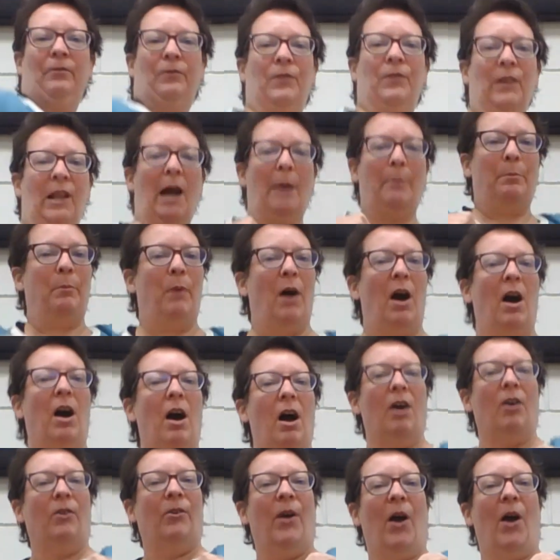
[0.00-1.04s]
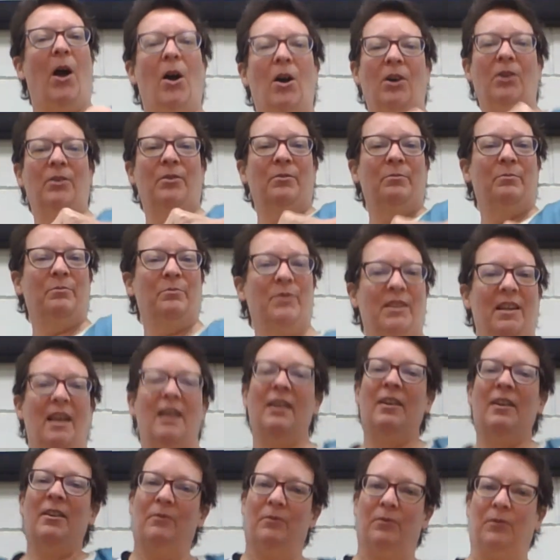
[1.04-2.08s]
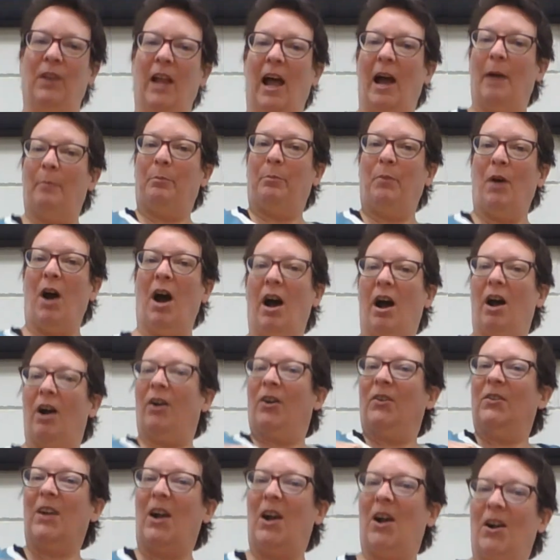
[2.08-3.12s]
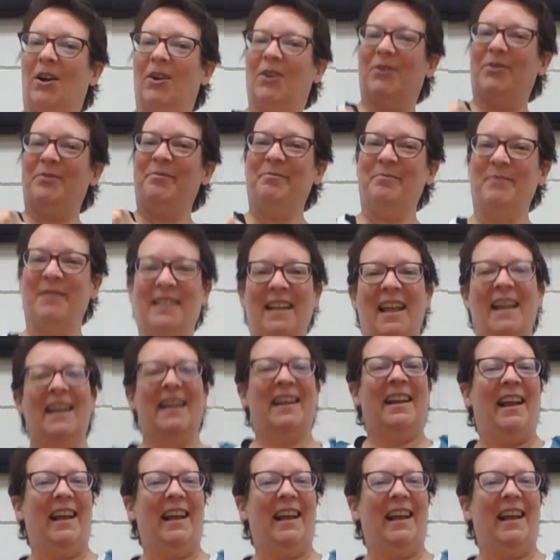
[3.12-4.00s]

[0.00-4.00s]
flap our arms, flap our arms.